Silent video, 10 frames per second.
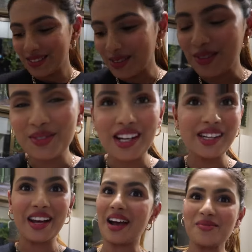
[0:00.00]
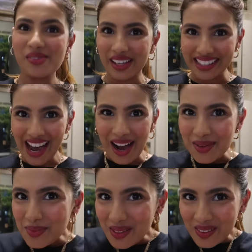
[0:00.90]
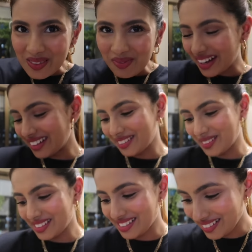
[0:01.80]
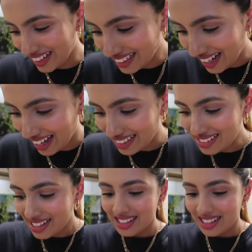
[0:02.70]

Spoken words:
So far I'm very happy with my dough. It's looking nice.